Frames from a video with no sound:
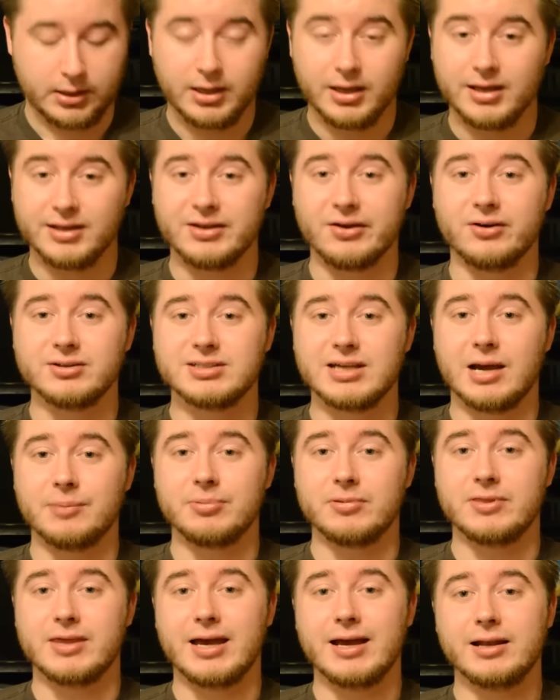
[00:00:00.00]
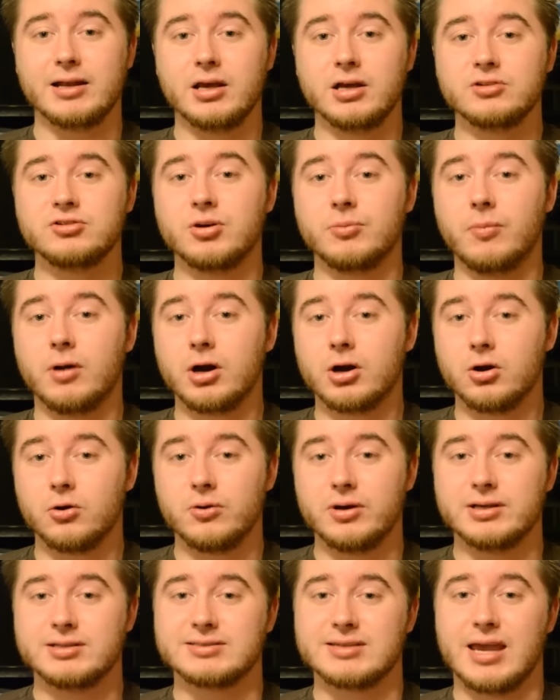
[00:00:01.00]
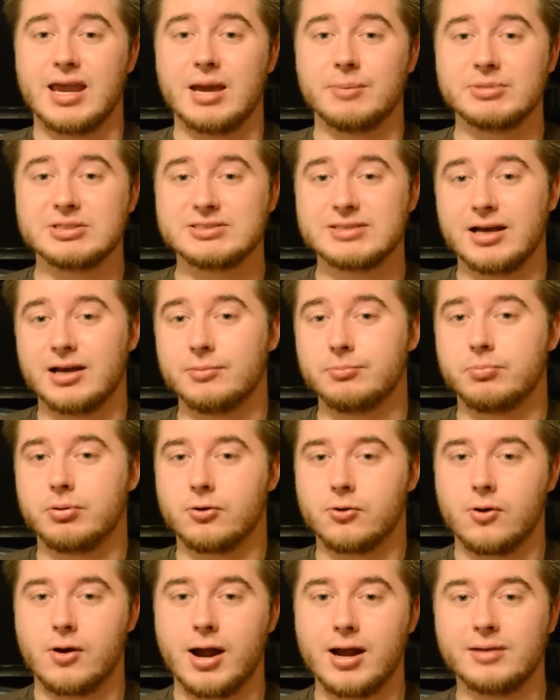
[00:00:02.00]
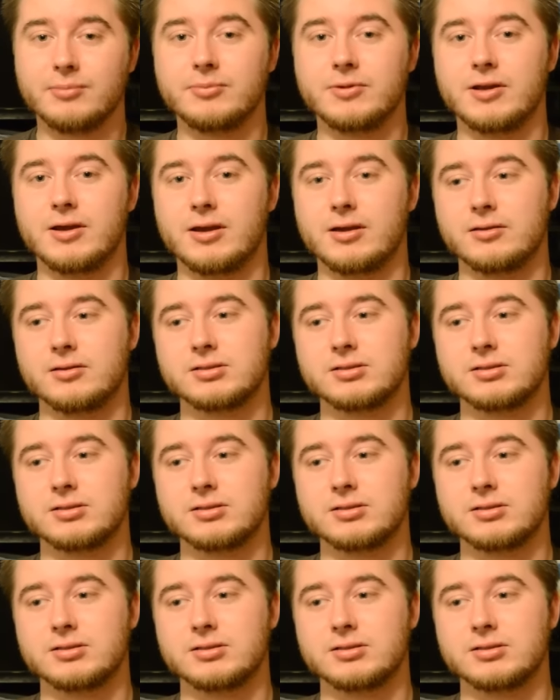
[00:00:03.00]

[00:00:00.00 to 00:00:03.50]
Now, on top of that, tomorrow is Amazon Prime Day.